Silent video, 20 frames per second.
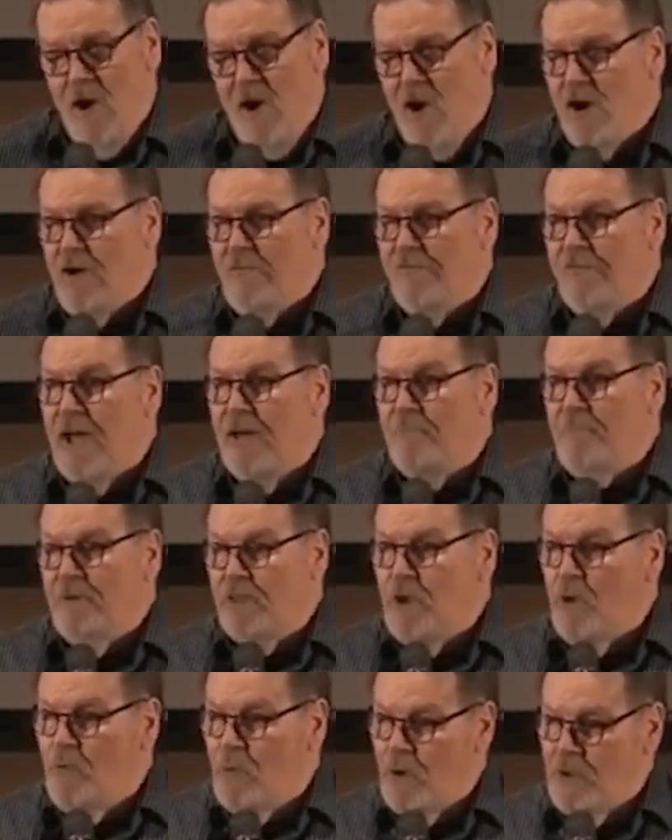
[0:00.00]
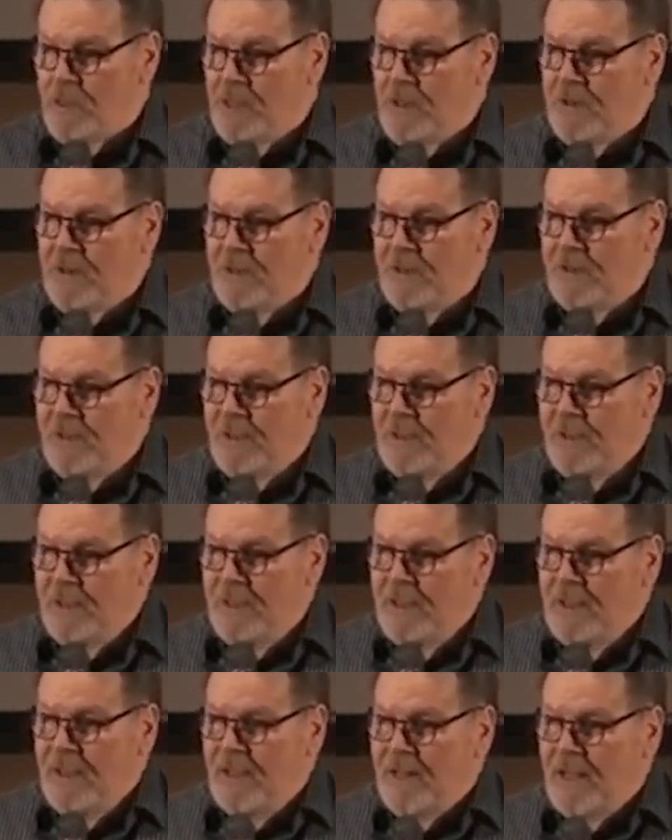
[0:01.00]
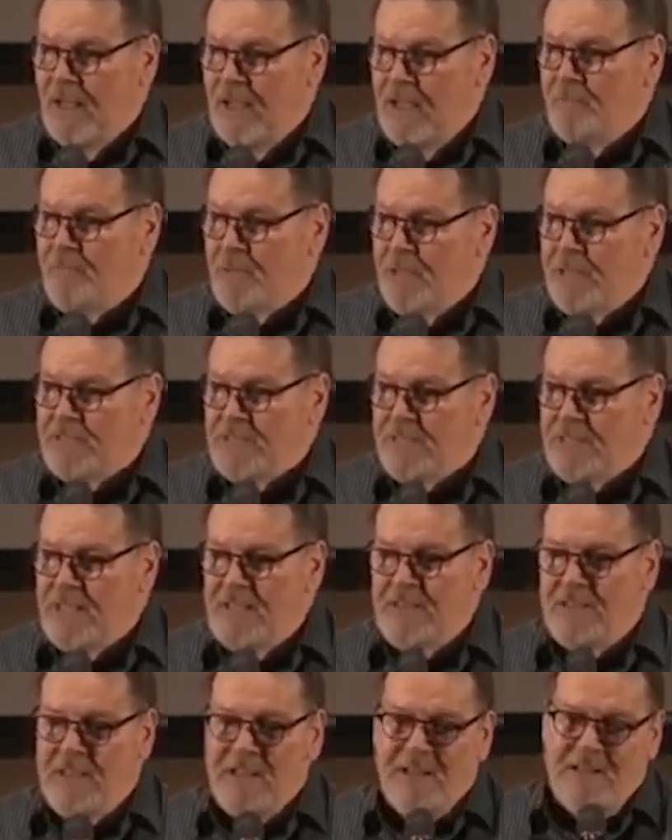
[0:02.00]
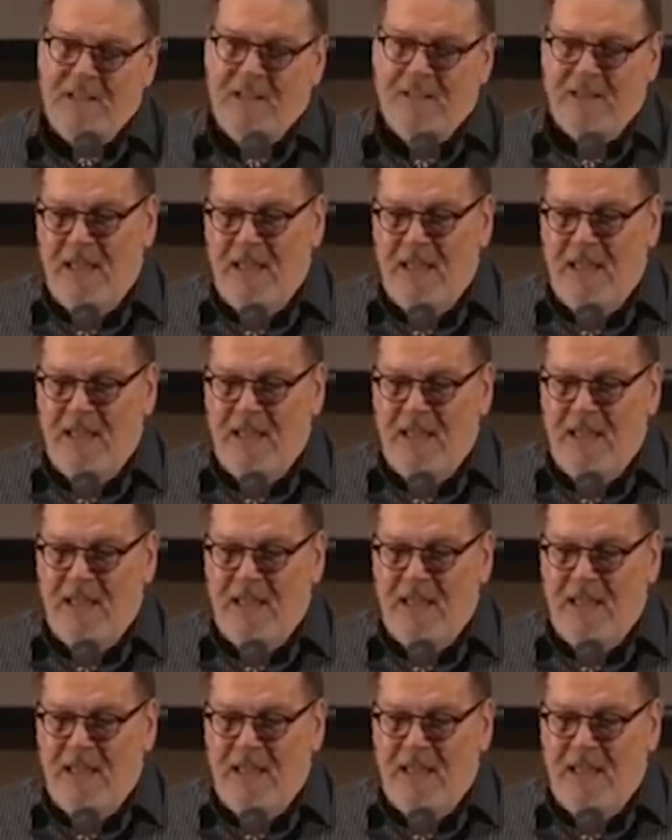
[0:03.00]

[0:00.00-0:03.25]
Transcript: They're hard to find, but they're worth it. The AMPC, the,